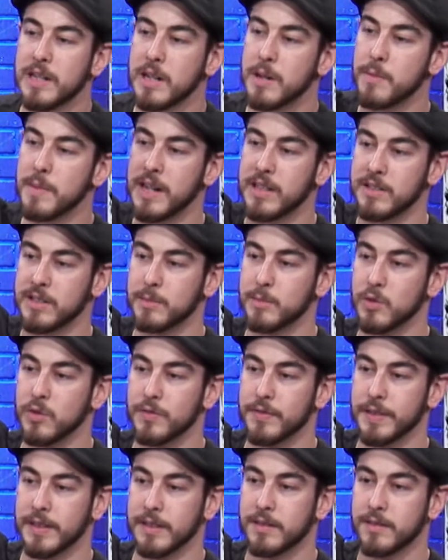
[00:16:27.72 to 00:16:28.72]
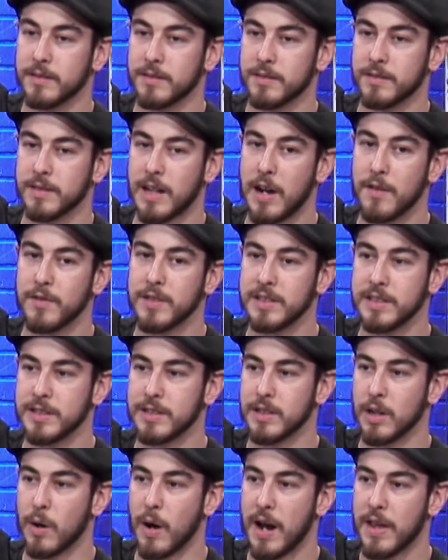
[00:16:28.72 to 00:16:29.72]
amazing movie. I really
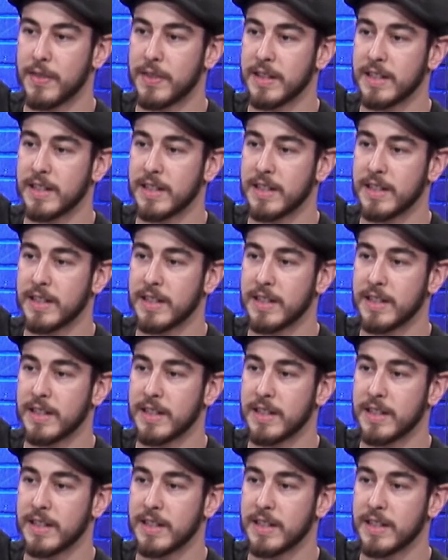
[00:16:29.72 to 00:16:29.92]
don't. I think